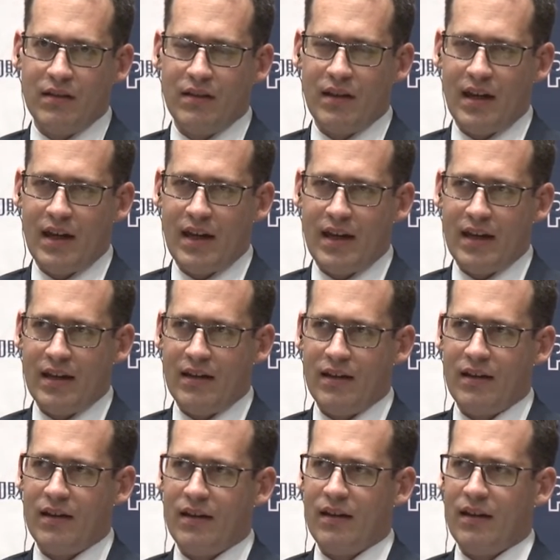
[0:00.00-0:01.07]
that
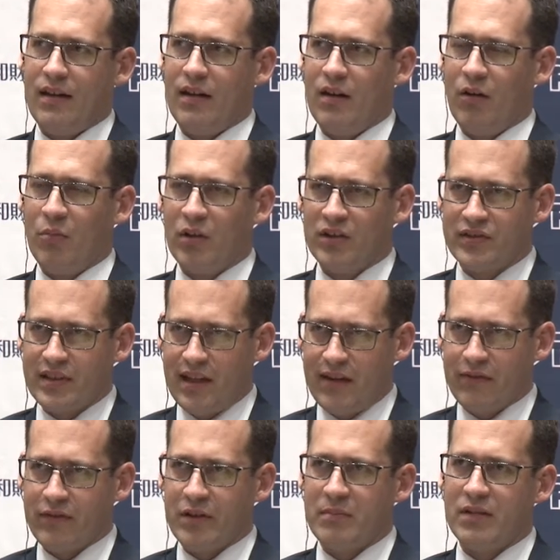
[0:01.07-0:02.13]
almost
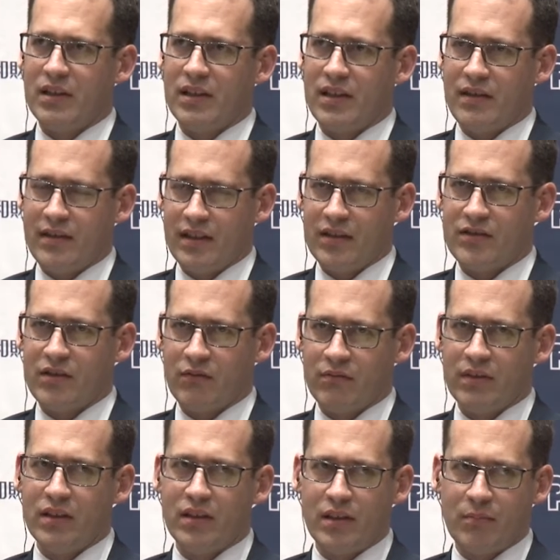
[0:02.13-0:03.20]
everybody thinks are
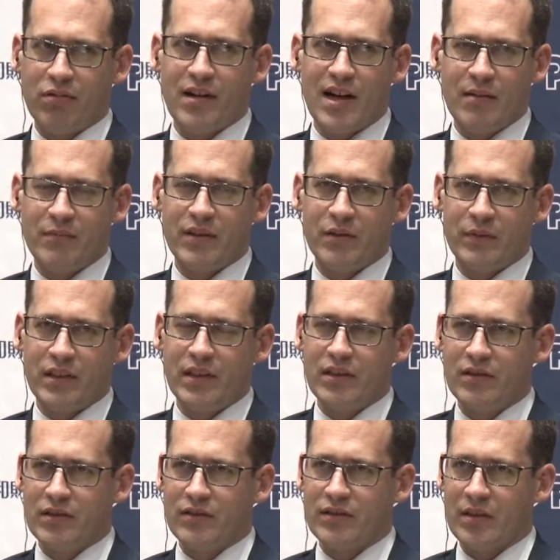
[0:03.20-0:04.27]
really a problem that we
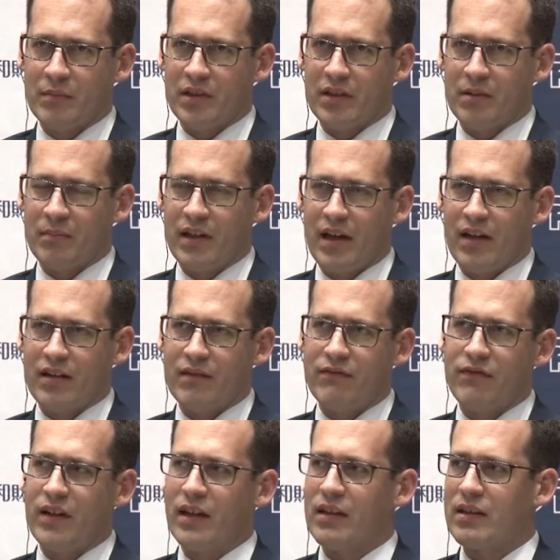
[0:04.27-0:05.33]
need to do something about. And
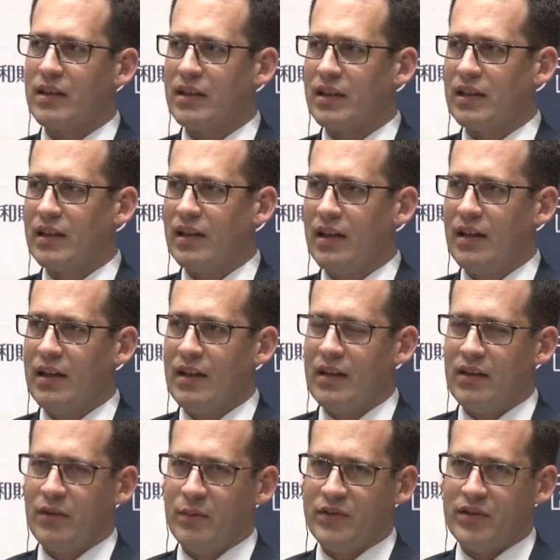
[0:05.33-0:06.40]
frankly,
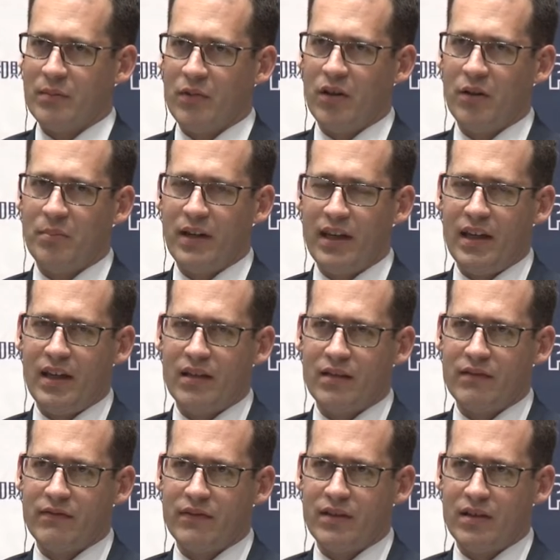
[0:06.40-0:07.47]
there was some hope ahead
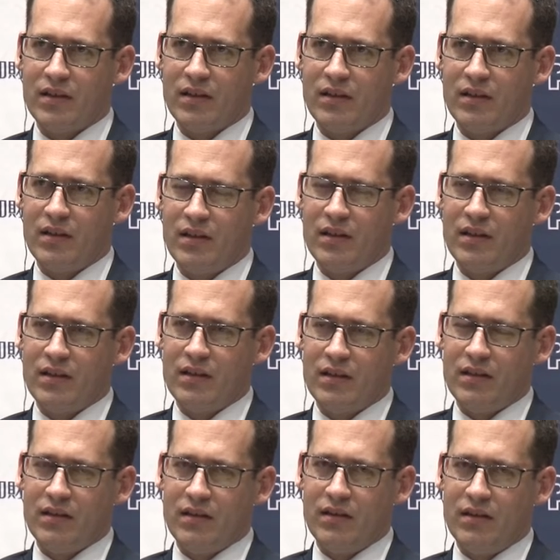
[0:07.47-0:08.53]
of the.
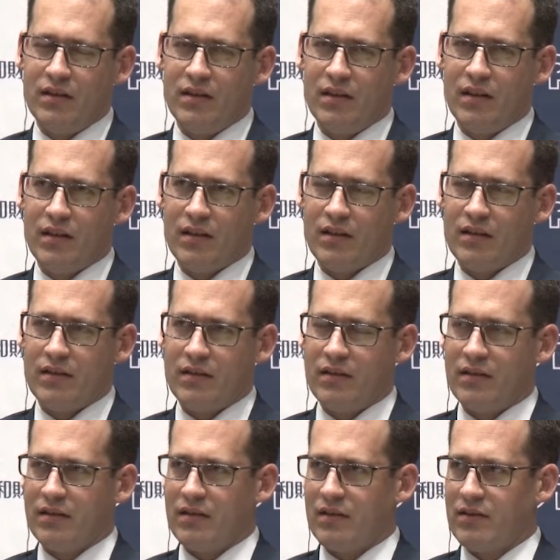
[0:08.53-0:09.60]
Uh,
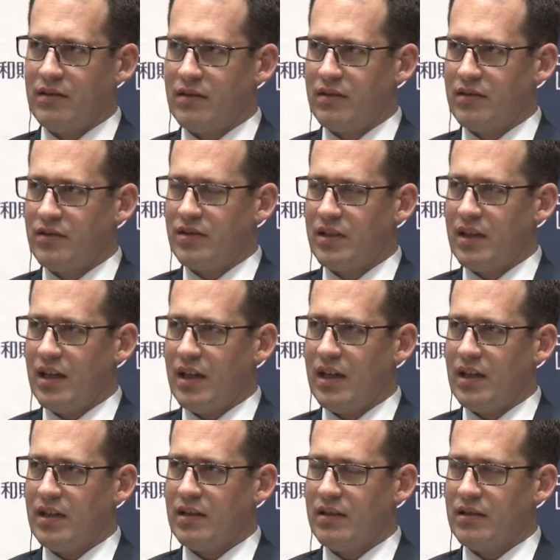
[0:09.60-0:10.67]
the the G
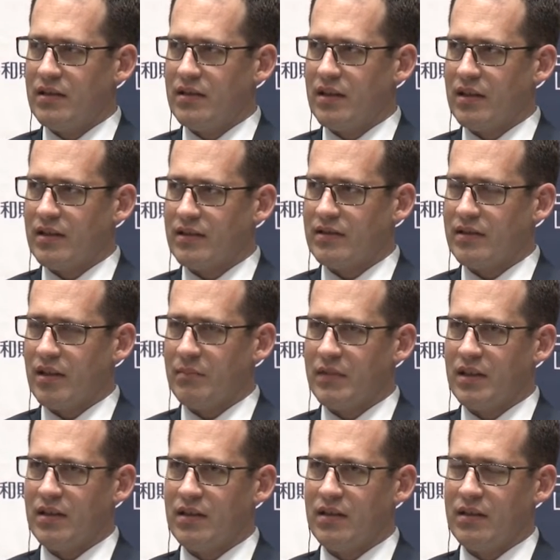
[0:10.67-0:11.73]
eight uh,
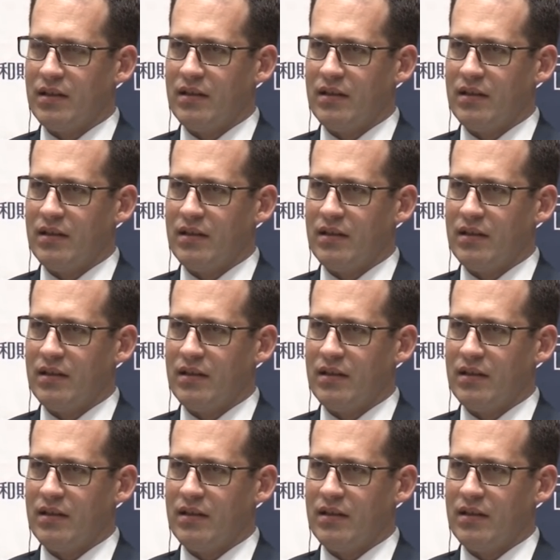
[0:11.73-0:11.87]
summit